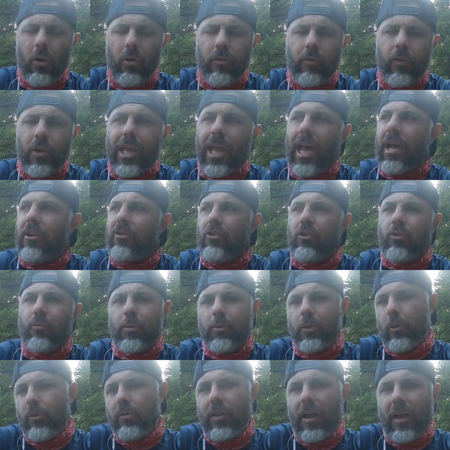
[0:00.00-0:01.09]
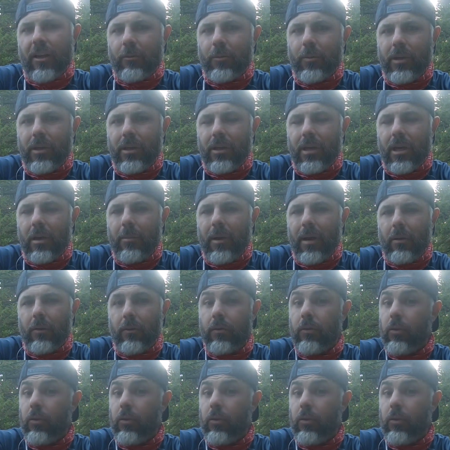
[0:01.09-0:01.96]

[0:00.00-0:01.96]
for cashews, but those last me about